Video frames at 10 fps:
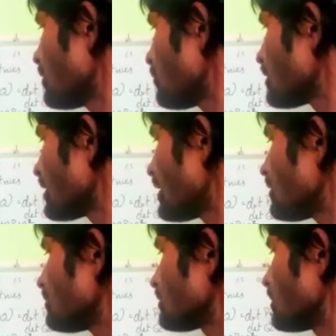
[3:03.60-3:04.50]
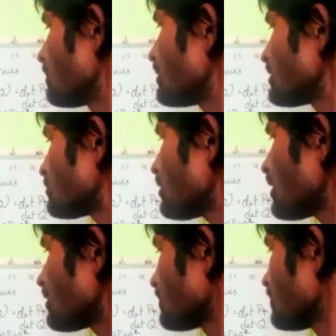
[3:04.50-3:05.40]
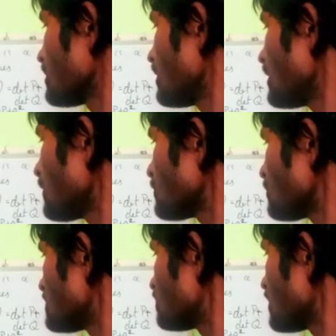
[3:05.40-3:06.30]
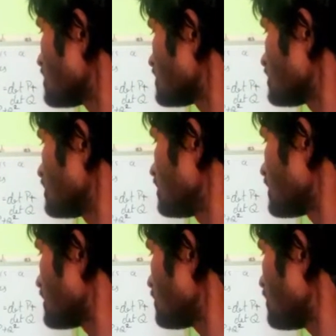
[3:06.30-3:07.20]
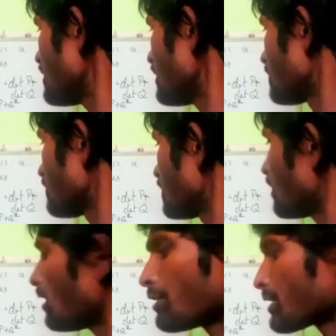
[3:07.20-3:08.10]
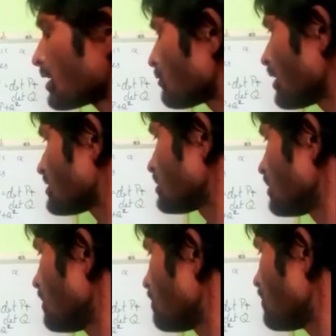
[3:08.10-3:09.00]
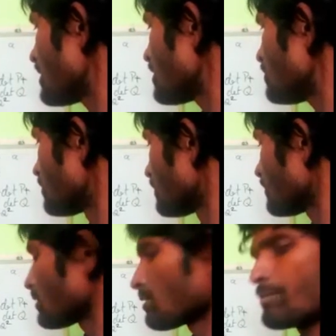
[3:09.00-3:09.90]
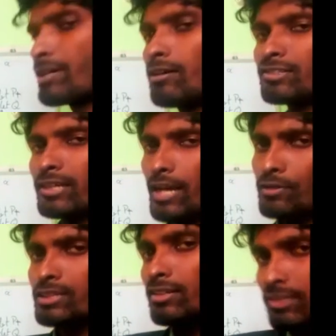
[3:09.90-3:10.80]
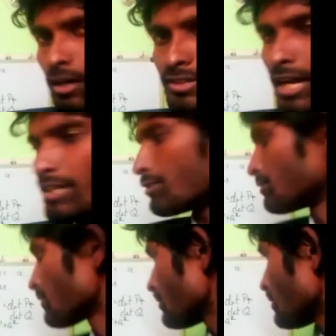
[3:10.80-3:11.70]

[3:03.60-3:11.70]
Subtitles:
what I have P square and afterwards plus QP, or you can write PQ because everything is commutative,